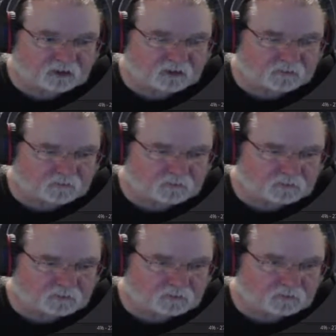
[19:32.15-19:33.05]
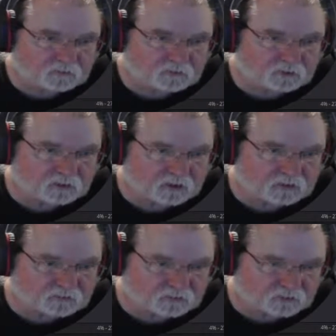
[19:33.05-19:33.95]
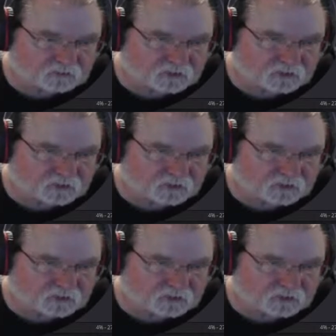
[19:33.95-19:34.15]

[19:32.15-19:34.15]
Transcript: I really do think it has to do.